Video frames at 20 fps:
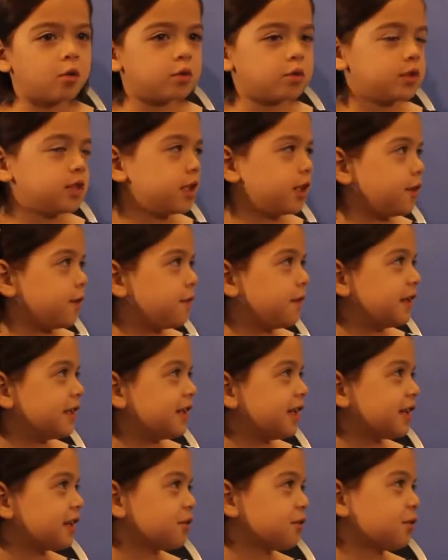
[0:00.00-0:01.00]
Did it feel
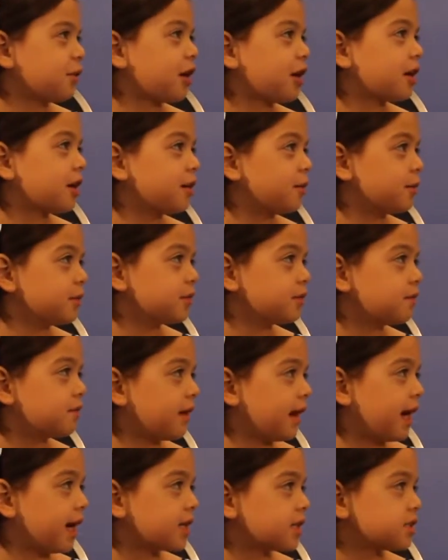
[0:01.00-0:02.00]
like the rocket was
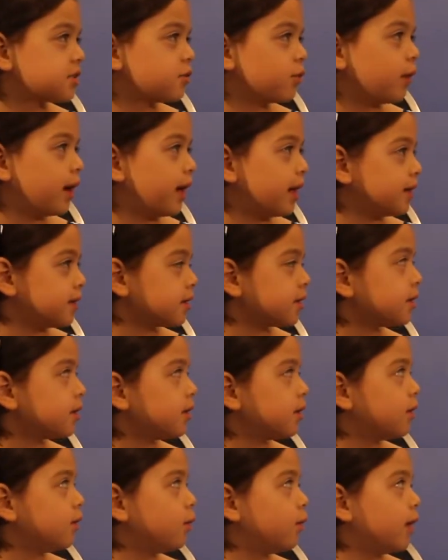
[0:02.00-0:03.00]
fast when
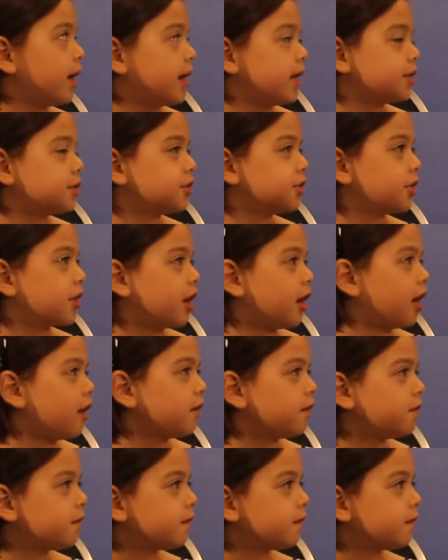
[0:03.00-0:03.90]
it took off?